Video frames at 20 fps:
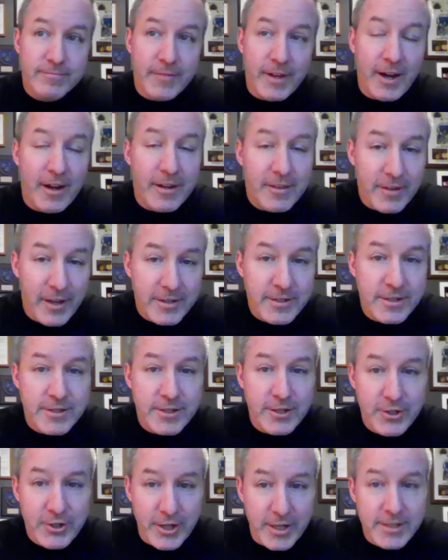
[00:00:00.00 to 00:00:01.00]
I'd like to
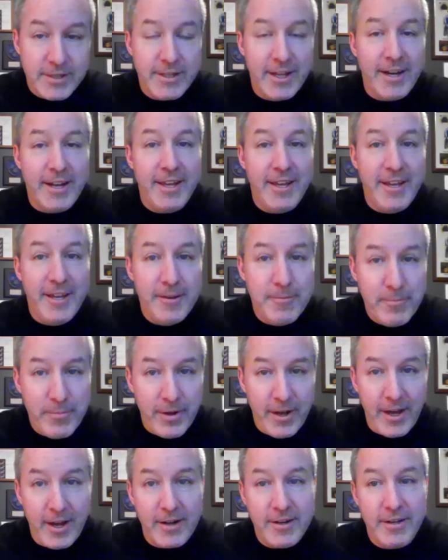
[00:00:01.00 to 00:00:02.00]
suggest that
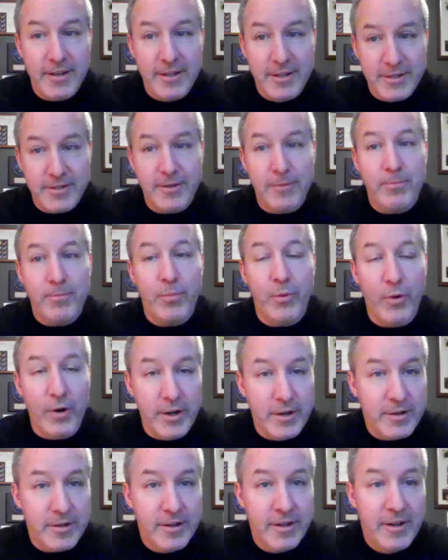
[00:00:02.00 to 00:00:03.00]
impact is the
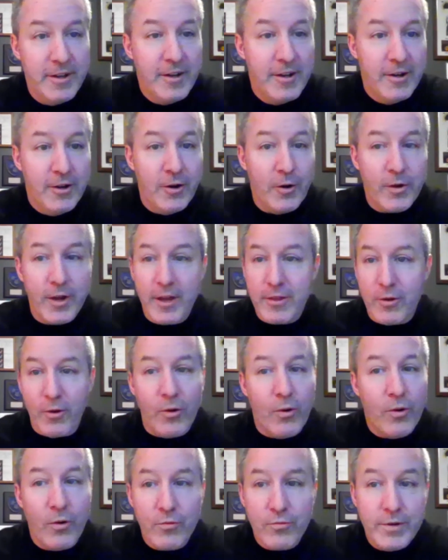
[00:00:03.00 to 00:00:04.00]
point. Okay, the
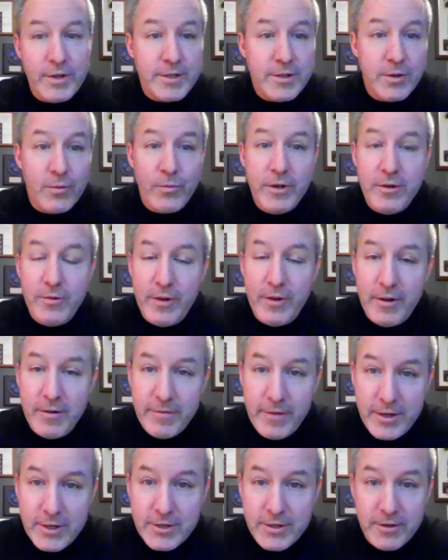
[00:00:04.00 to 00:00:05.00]
whole reason we do
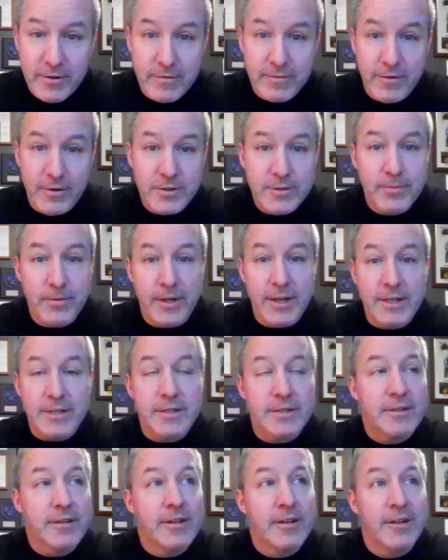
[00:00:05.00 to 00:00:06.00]
innovation in the first
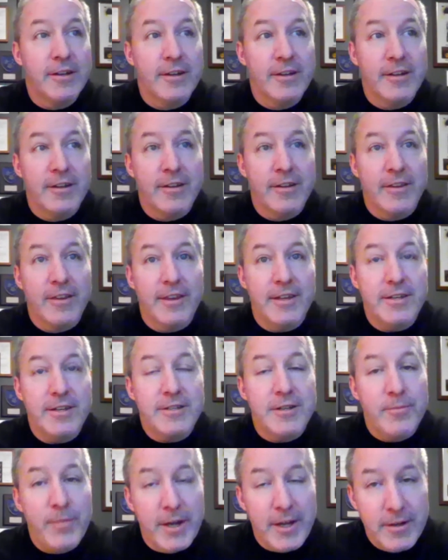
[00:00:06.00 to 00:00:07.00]
place is
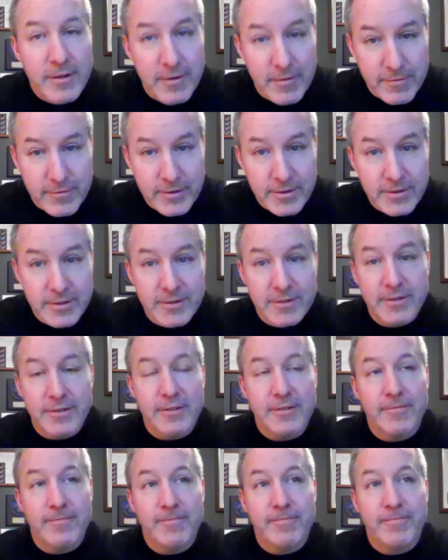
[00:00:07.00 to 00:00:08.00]
to make a
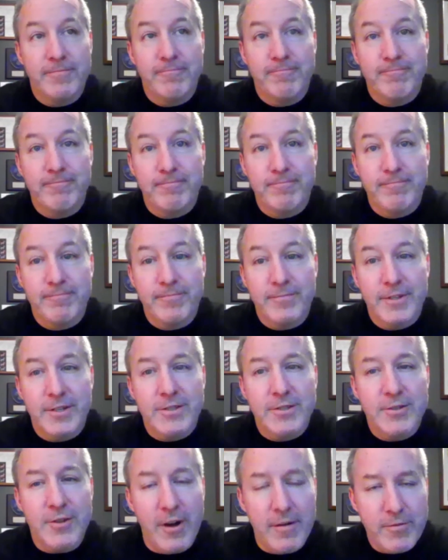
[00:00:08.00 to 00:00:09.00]
difference, to
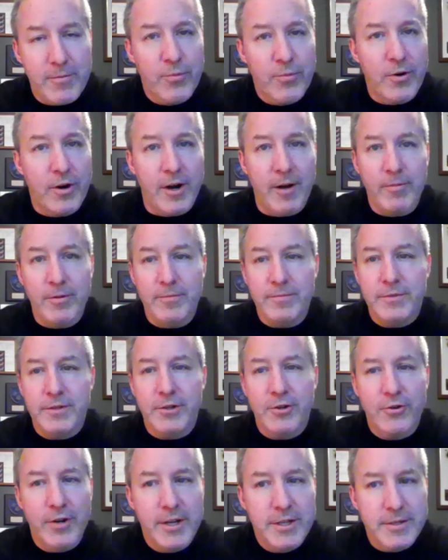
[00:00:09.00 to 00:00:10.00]
solve a problem, to
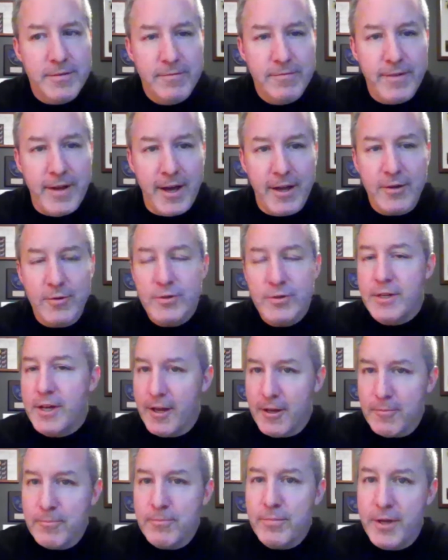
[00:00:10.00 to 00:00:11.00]
create some value, to
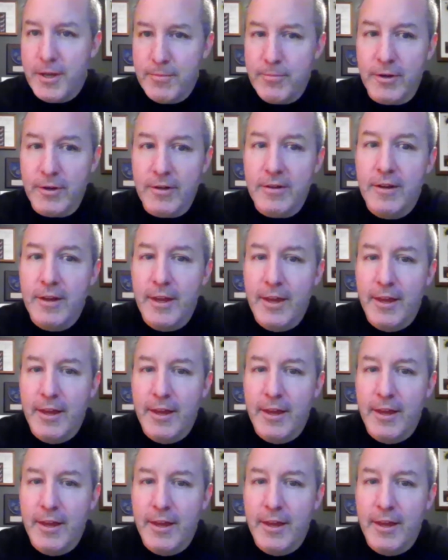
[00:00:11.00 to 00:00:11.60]
help people.